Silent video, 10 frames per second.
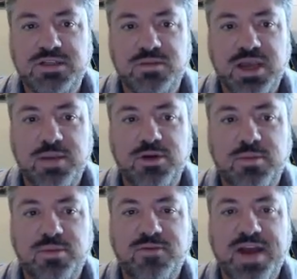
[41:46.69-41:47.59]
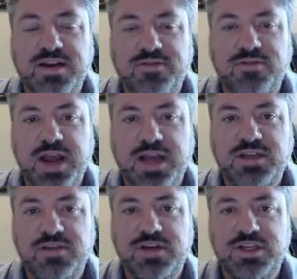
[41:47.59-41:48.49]
to be able to provide different
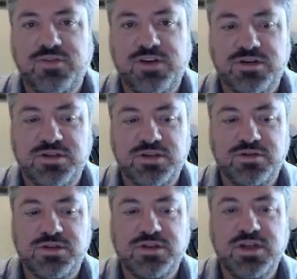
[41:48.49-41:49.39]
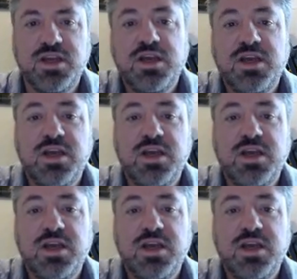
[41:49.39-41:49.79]
activities for your students.